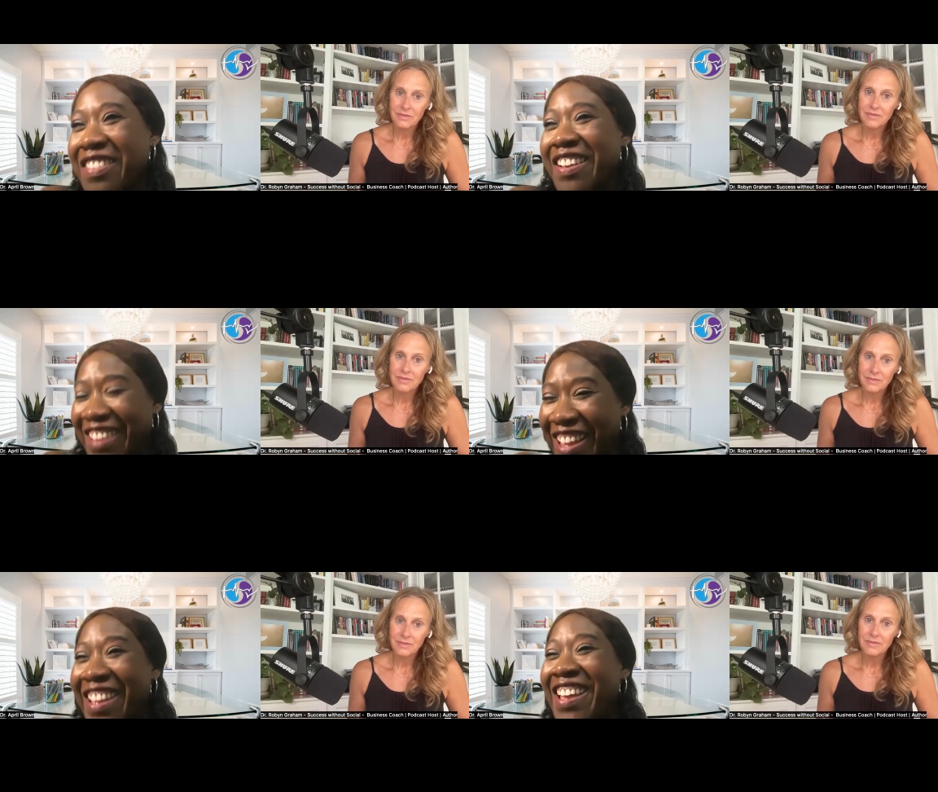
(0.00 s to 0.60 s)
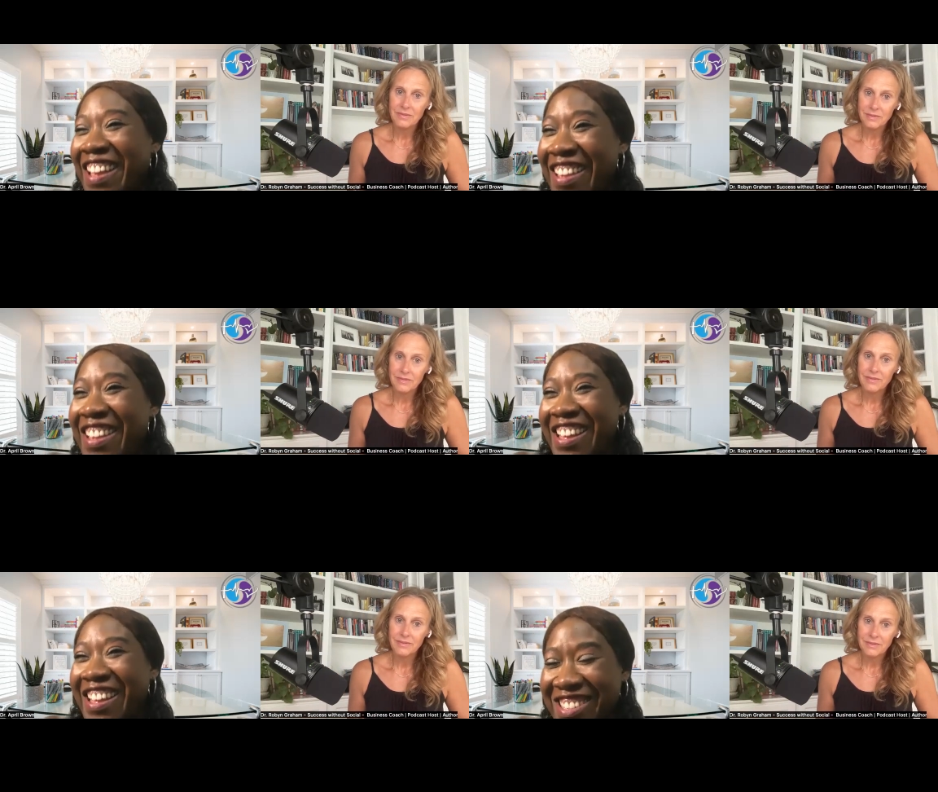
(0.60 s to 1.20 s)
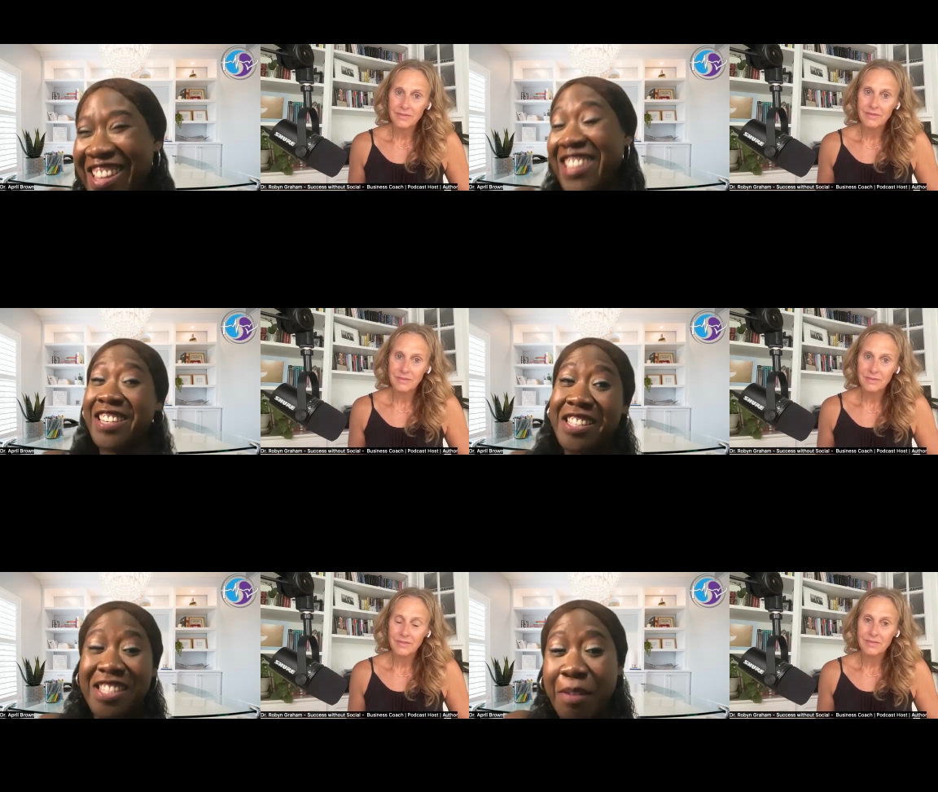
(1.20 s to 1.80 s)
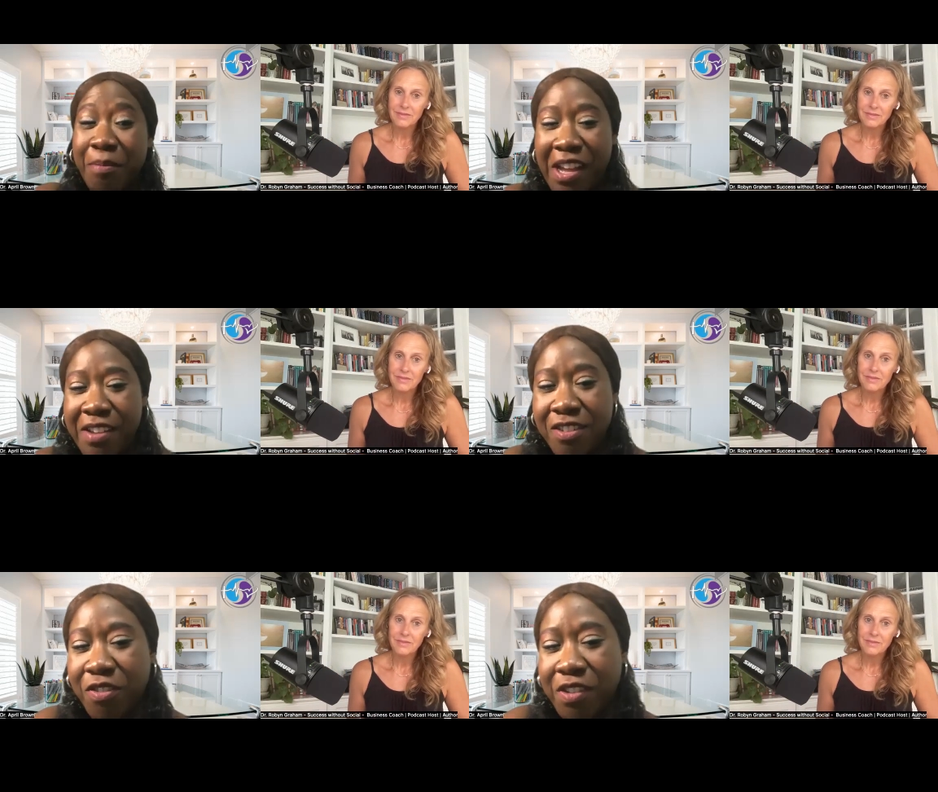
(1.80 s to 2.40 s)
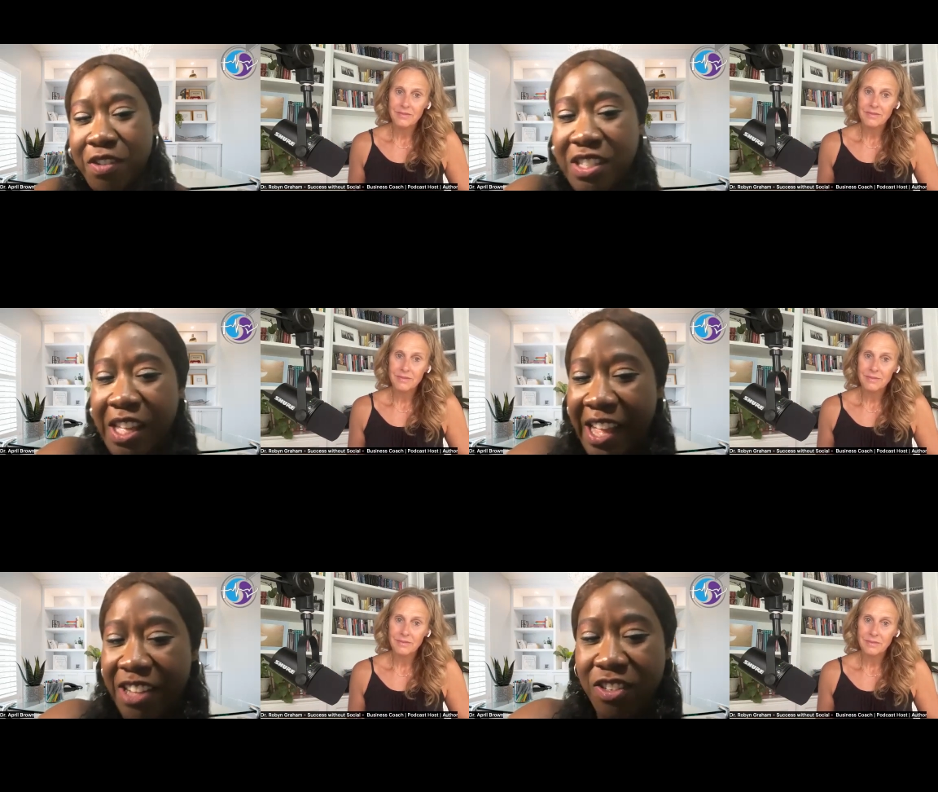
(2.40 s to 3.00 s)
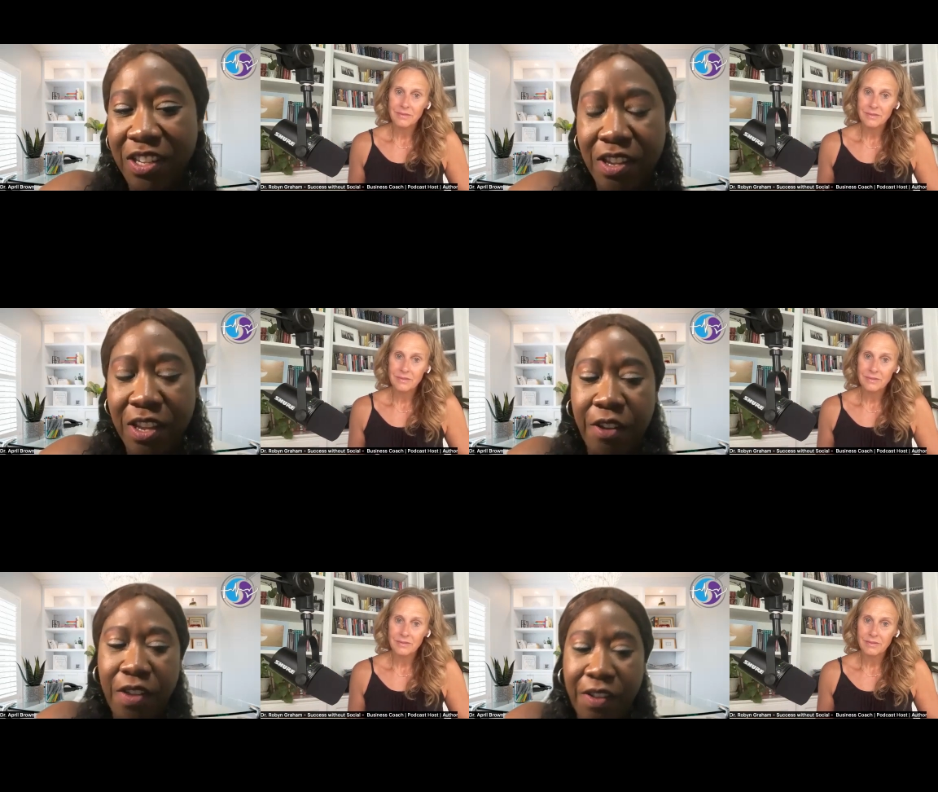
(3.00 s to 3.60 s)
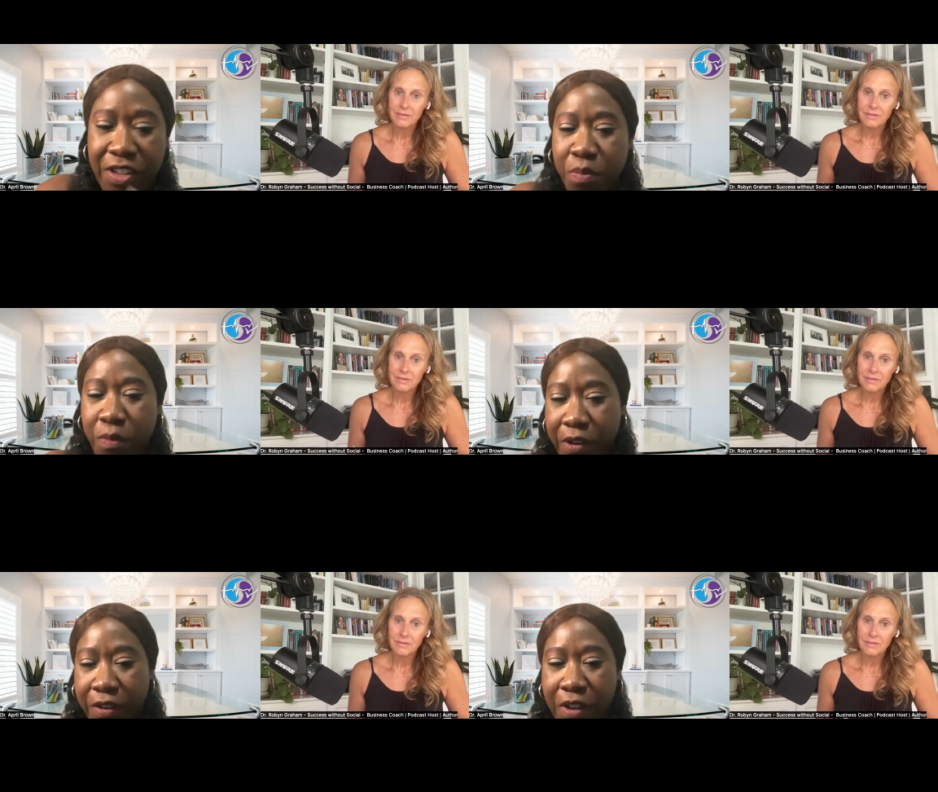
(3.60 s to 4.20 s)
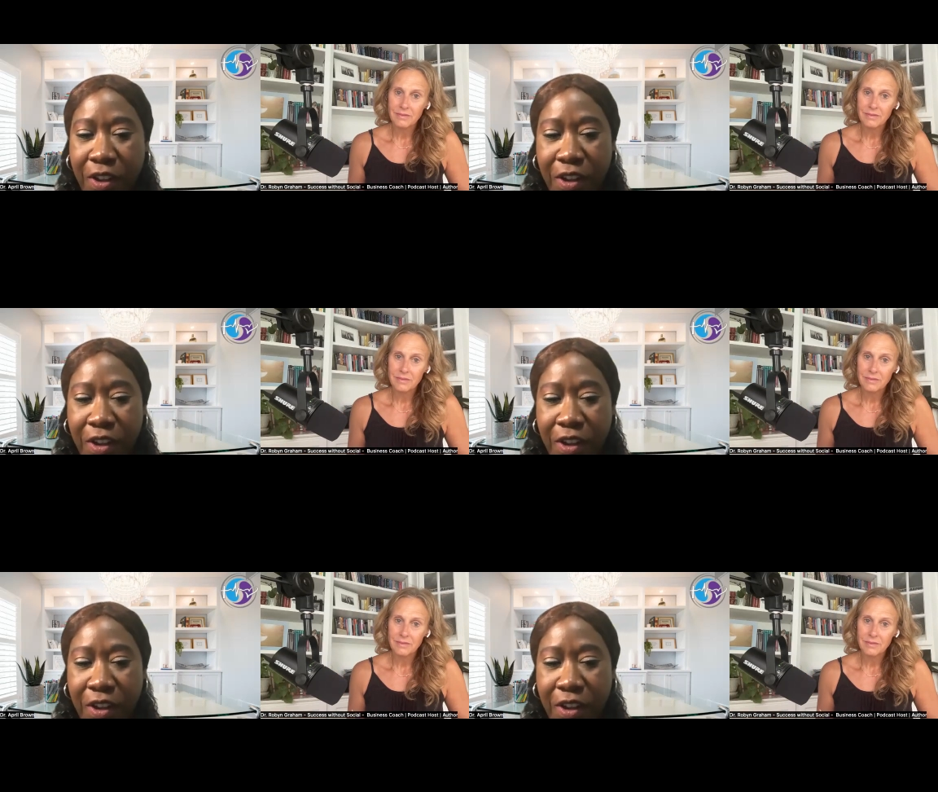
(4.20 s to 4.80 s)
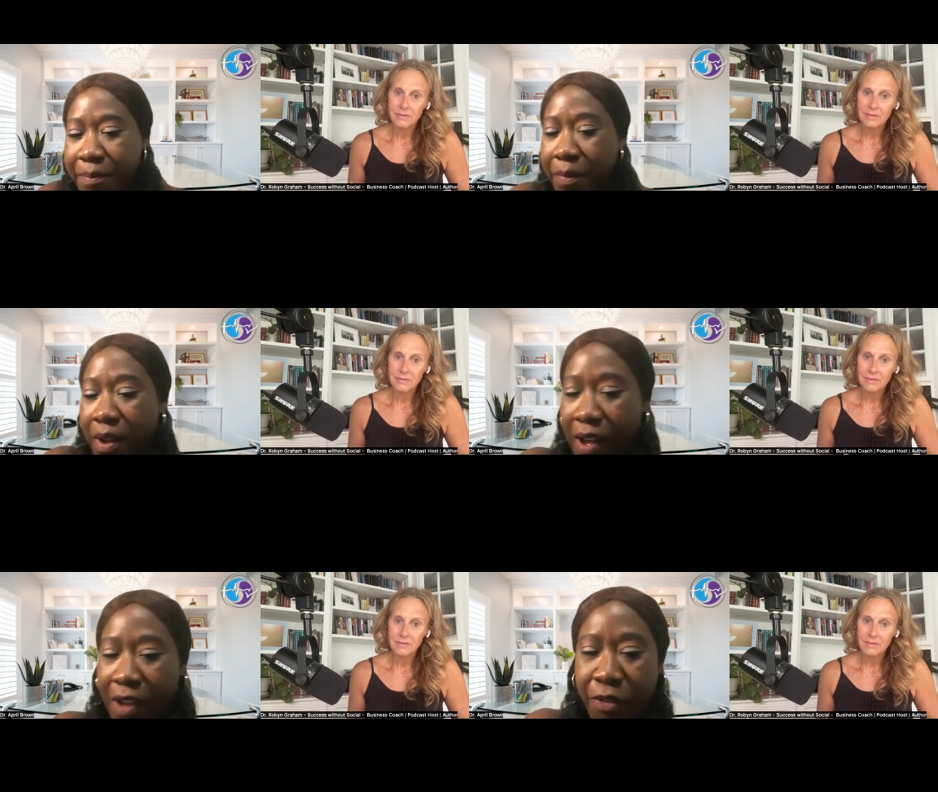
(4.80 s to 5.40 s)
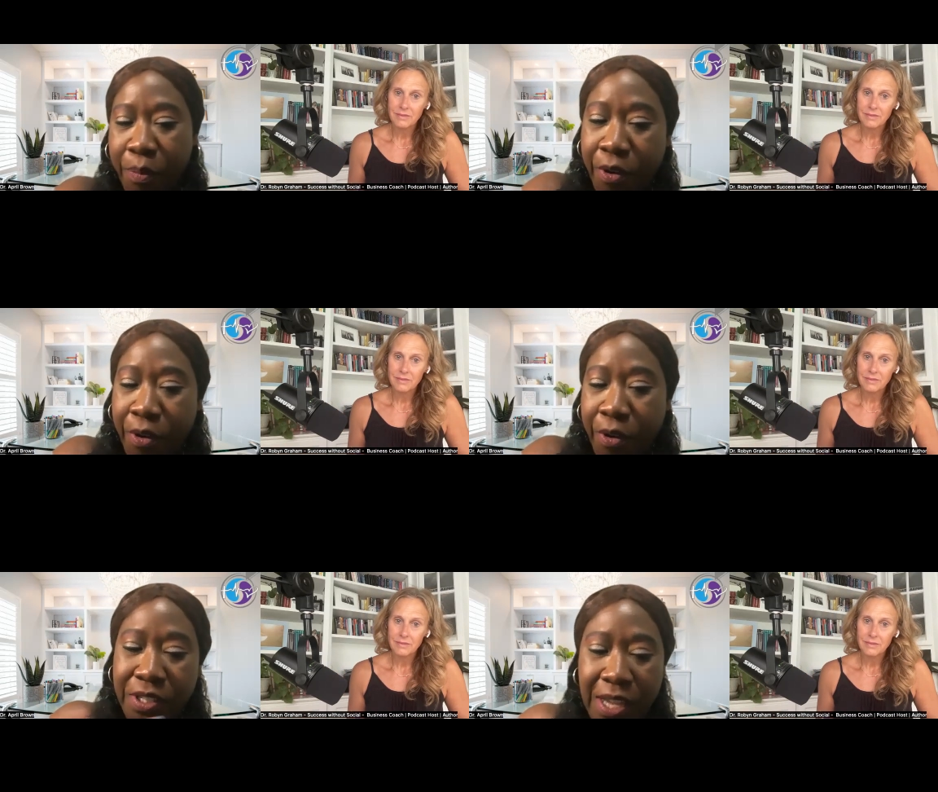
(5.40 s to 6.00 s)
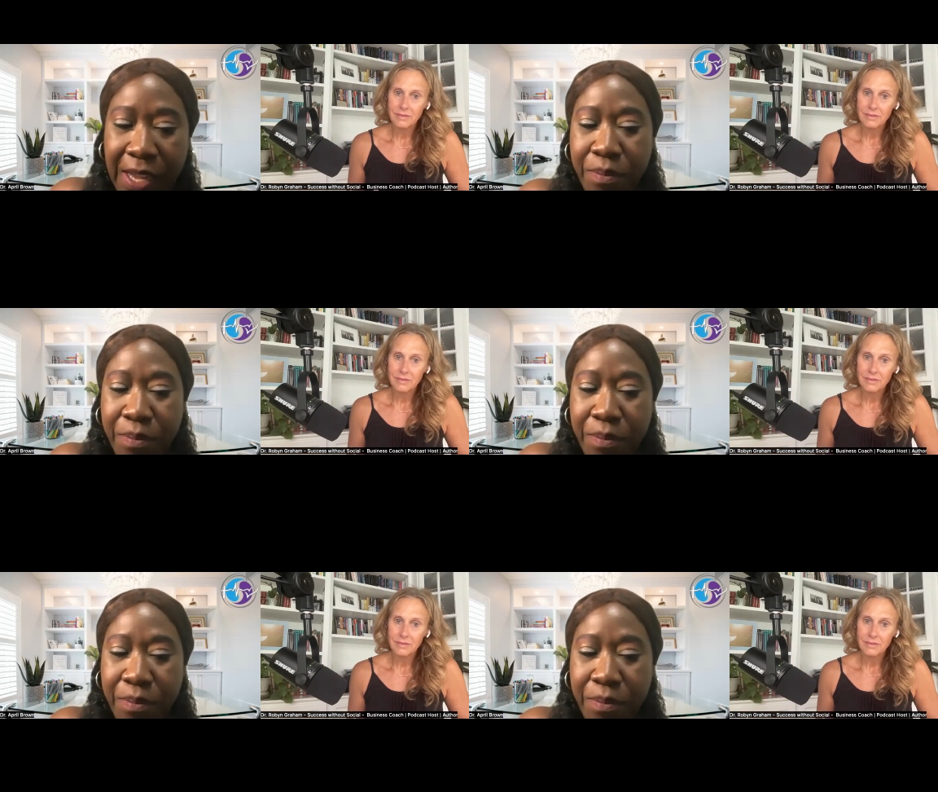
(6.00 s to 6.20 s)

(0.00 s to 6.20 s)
Speaker 1: Okay. Yes. And in some countries, they actually, you know, give us more time off and more time.